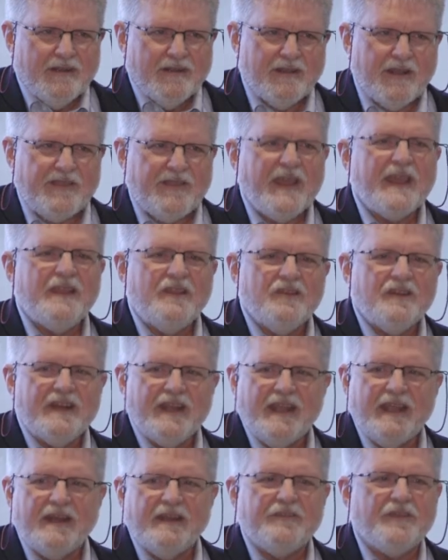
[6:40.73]
the thing you
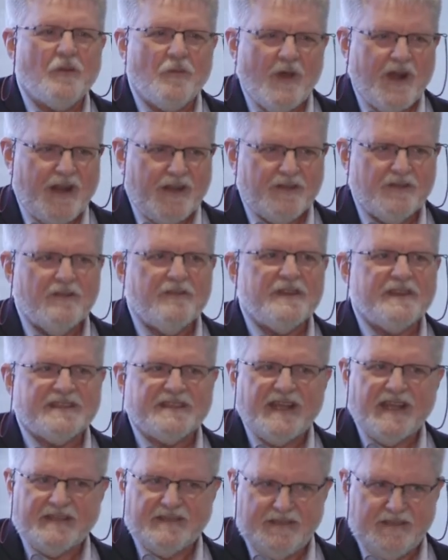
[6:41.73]
need if you want to do the
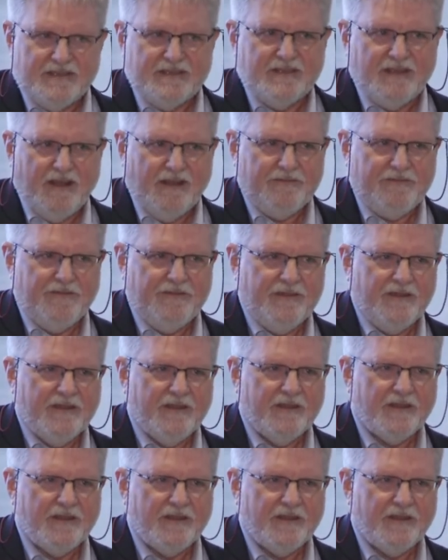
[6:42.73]
sexy stuff.